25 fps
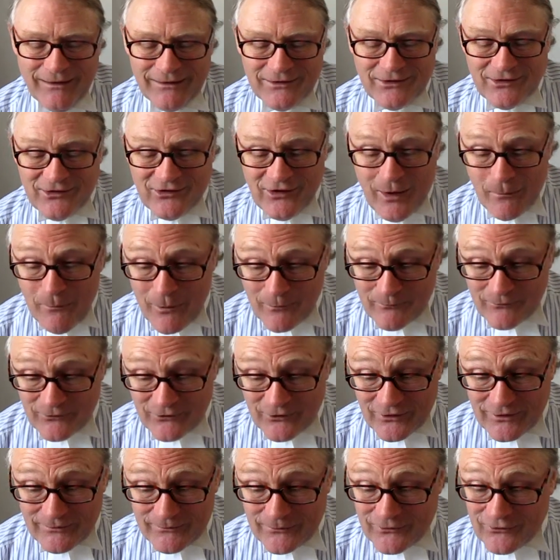Some
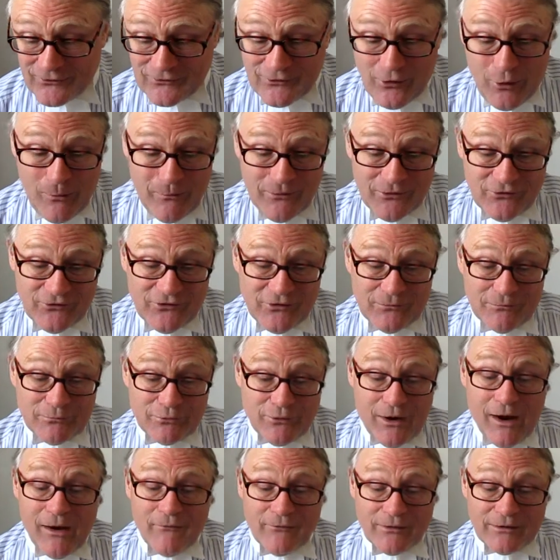observers commented
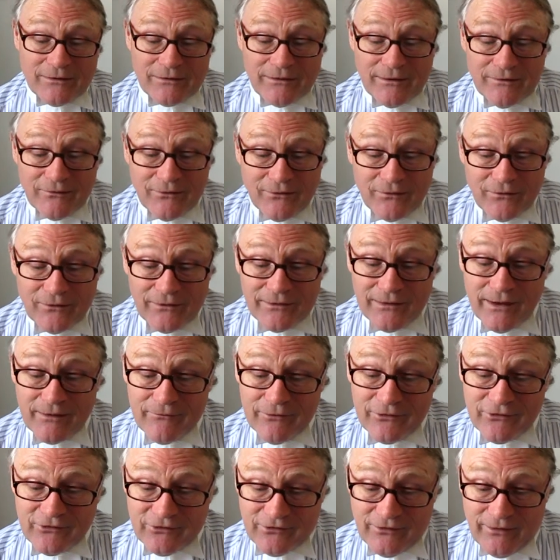privately that the
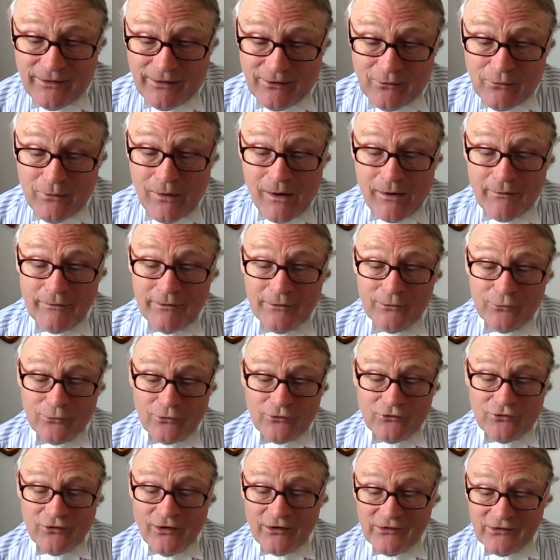Leveson inquiry
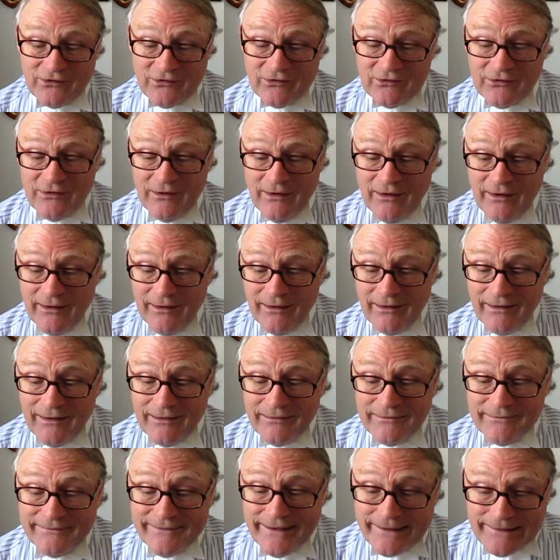looked just a
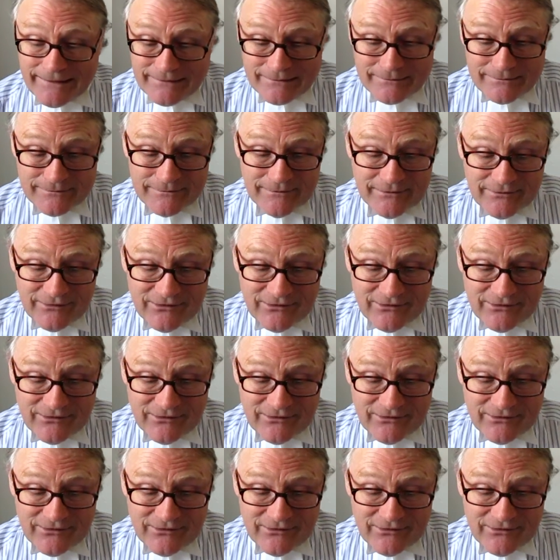little